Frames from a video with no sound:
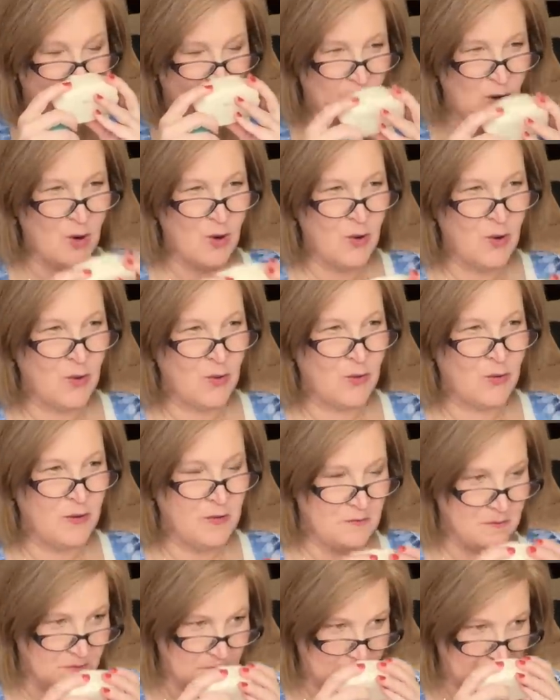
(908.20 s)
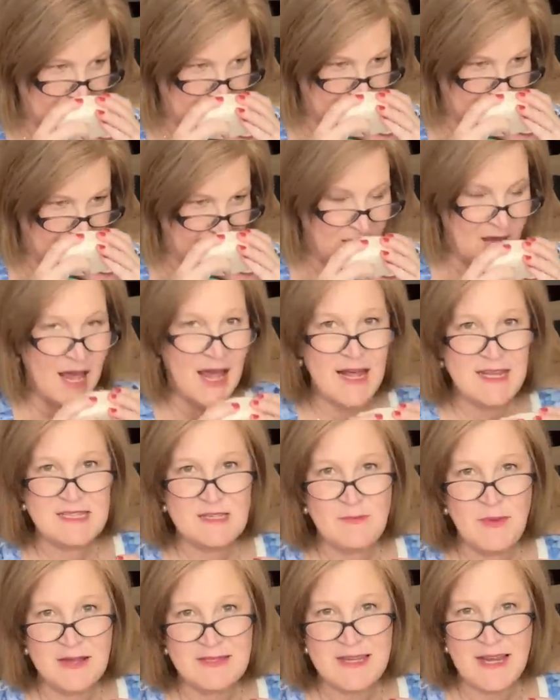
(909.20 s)
Oh, it
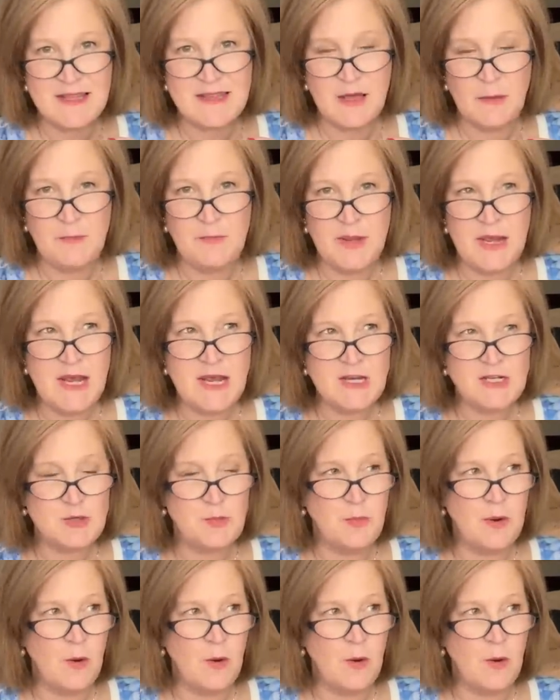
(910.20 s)
smells like the beach,